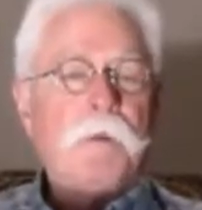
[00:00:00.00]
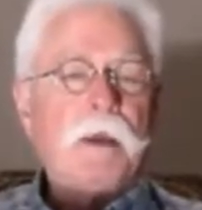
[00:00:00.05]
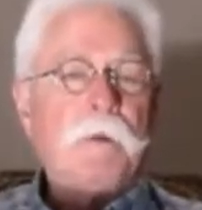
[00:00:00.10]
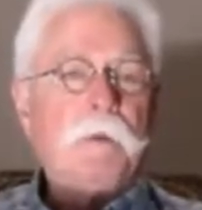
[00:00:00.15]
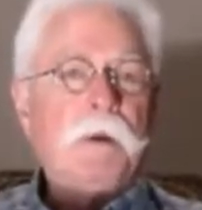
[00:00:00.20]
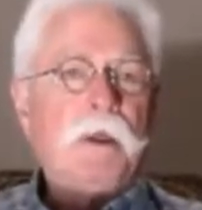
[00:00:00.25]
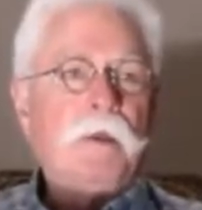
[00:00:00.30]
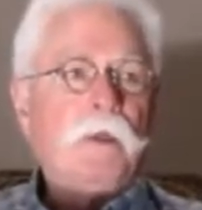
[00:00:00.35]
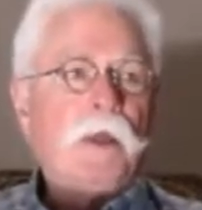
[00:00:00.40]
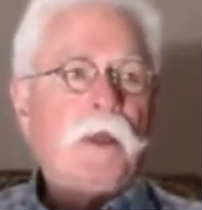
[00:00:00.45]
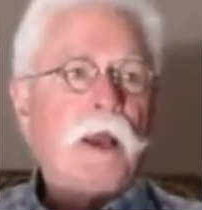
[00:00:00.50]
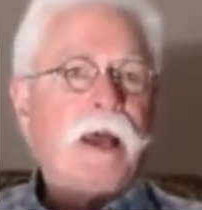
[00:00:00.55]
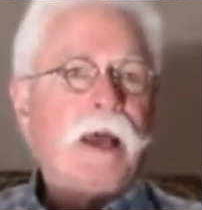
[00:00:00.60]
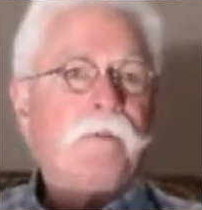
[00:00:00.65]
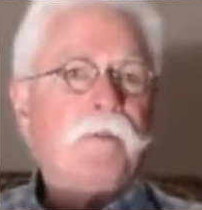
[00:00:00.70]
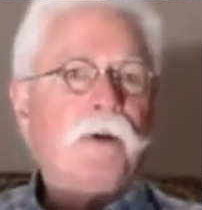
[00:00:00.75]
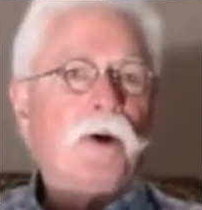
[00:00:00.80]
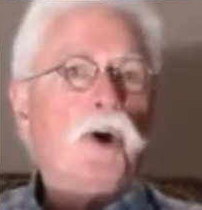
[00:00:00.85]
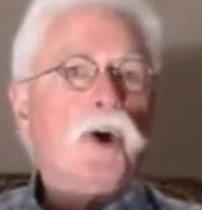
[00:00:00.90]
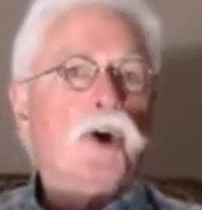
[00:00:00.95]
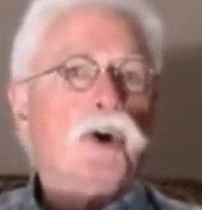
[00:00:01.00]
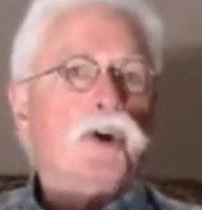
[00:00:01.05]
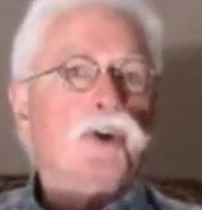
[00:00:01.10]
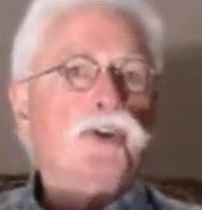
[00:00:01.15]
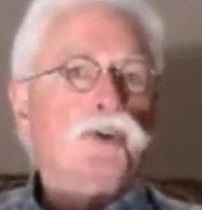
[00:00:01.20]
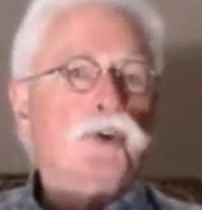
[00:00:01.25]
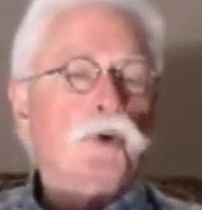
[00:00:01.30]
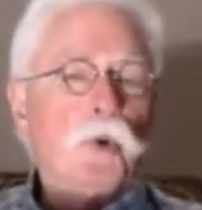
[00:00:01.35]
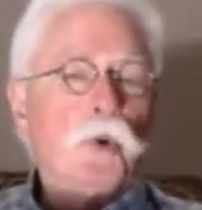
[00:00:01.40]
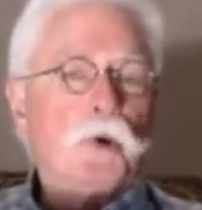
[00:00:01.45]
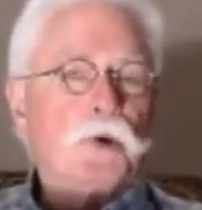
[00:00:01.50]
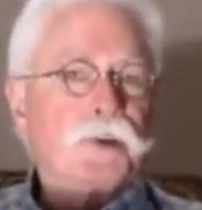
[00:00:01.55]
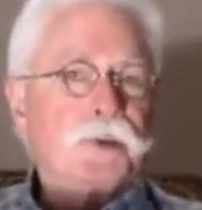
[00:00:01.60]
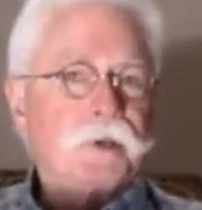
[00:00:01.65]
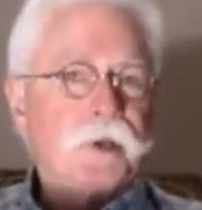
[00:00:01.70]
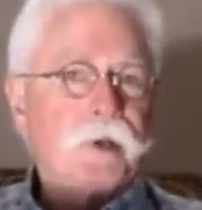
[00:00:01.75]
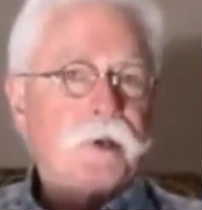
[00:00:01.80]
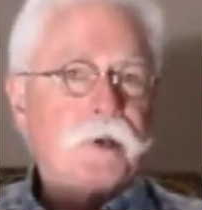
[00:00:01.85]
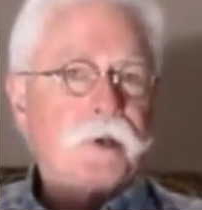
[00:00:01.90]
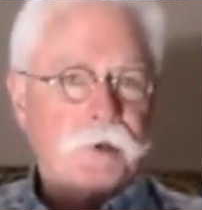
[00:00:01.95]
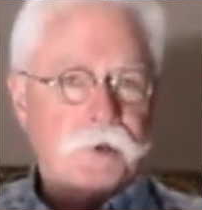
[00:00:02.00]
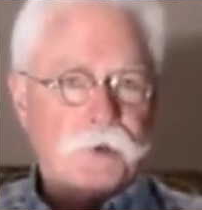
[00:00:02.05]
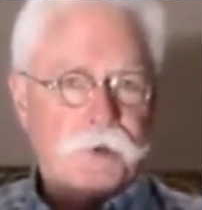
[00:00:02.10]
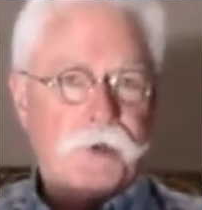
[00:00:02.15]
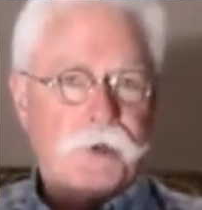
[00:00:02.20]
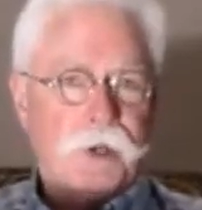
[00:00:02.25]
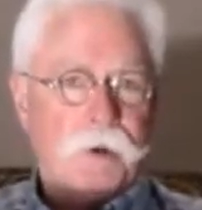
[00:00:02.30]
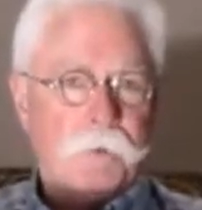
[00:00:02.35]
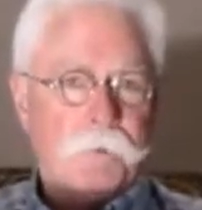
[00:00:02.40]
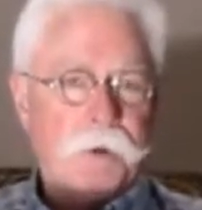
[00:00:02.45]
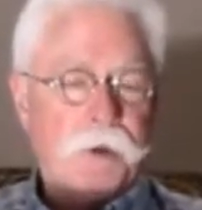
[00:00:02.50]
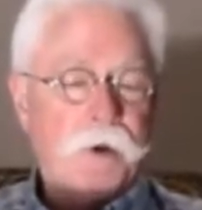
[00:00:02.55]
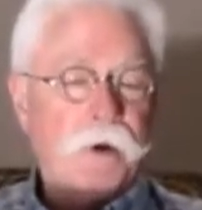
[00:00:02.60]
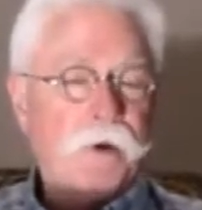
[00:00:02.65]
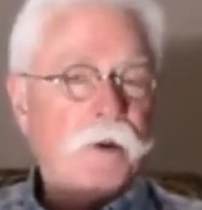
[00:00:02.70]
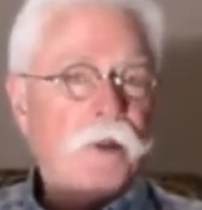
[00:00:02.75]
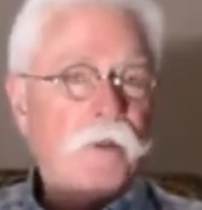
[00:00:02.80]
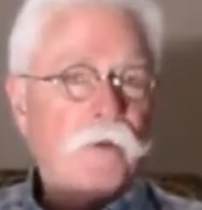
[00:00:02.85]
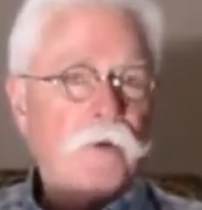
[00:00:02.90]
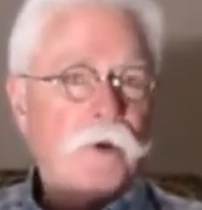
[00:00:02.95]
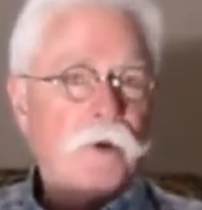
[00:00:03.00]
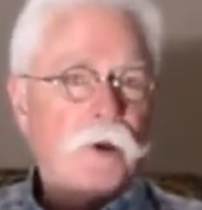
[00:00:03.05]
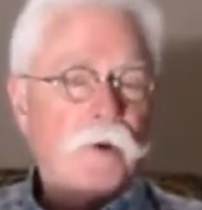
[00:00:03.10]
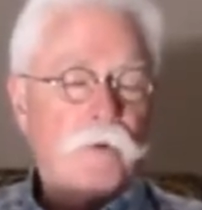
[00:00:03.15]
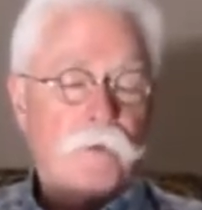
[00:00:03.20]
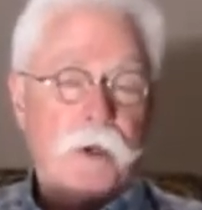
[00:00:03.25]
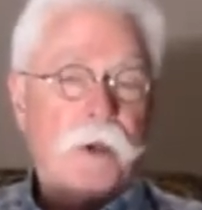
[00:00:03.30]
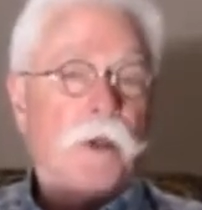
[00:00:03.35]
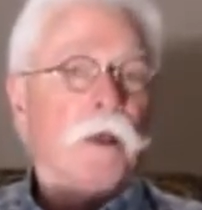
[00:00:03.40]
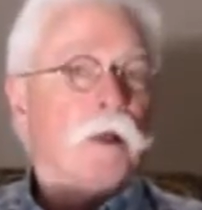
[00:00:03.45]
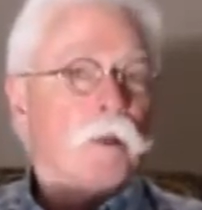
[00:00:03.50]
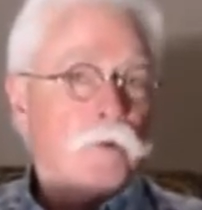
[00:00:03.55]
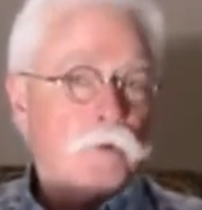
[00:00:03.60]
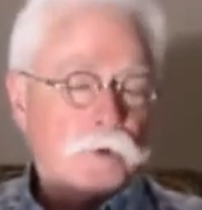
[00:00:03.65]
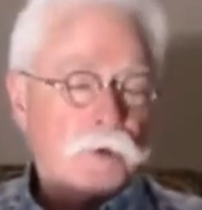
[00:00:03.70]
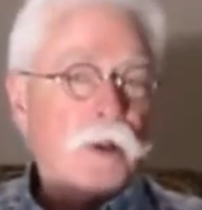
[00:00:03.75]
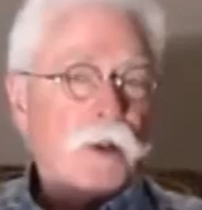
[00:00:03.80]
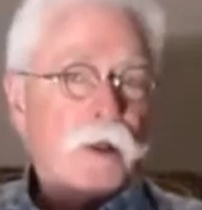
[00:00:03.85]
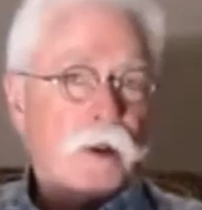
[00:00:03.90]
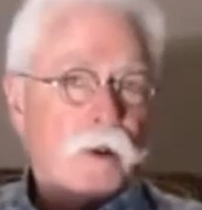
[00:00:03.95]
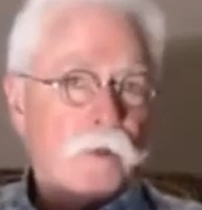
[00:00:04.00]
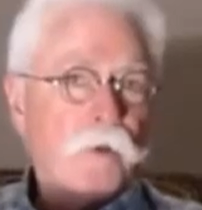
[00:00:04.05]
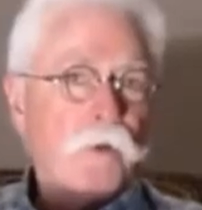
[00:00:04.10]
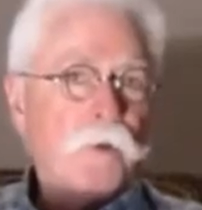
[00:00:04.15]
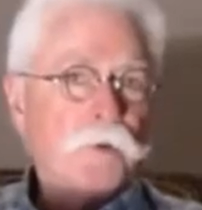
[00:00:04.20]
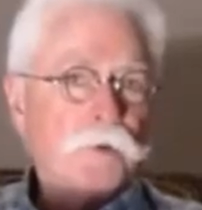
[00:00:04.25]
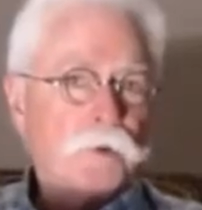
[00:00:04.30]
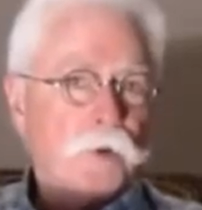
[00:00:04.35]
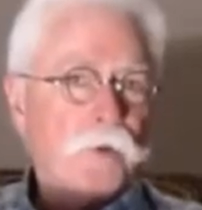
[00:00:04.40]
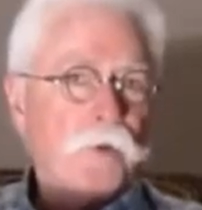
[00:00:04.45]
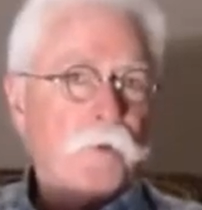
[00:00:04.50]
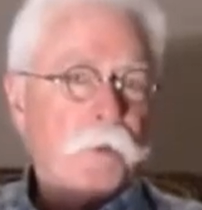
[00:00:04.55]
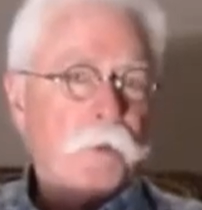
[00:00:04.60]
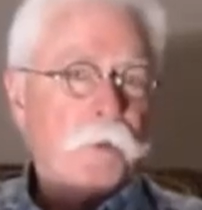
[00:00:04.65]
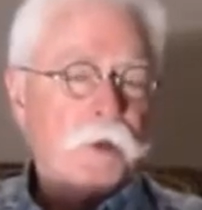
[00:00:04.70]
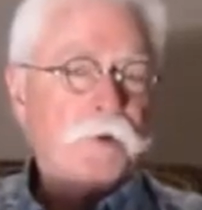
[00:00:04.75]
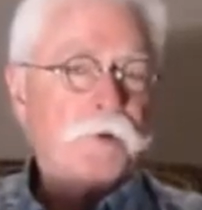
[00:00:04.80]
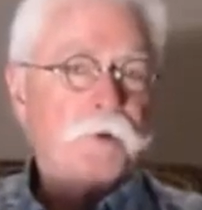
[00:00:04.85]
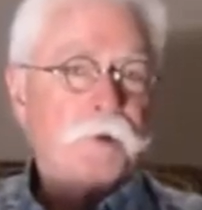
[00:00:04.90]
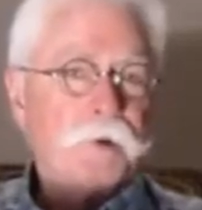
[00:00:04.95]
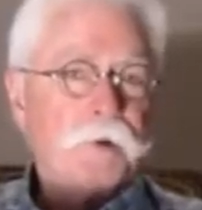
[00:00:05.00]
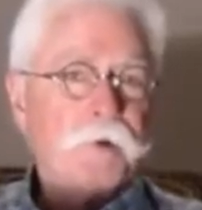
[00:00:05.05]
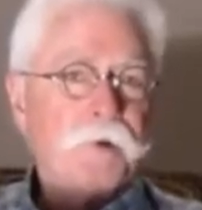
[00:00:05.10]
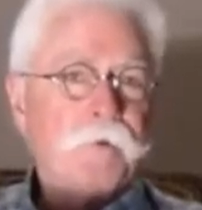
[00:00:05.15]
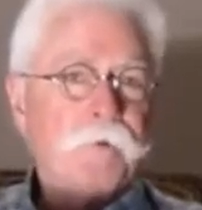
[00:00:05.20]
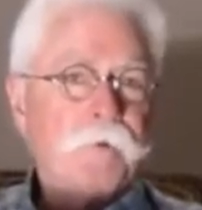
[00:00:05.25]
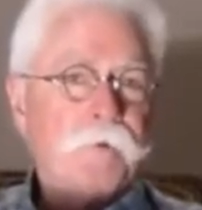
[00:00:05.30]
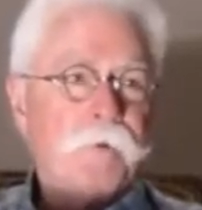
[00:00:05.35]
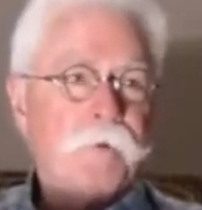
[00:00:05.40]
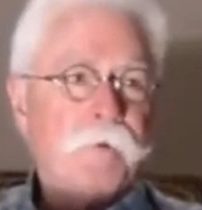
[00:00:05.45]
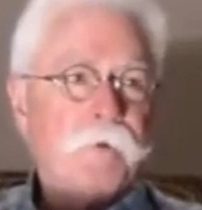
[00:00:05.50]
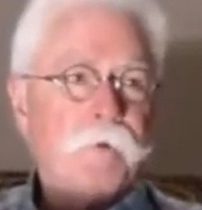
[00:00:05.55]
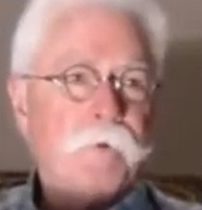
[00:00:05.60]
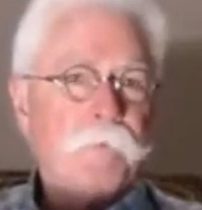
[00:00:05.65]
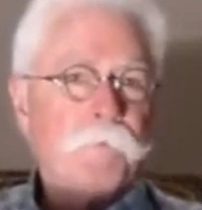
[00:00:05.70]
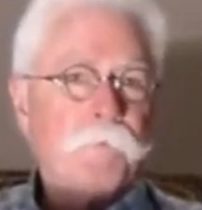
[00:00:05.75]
Maybe they have a dual citizenship in another country. There's a lot of those on the bench too.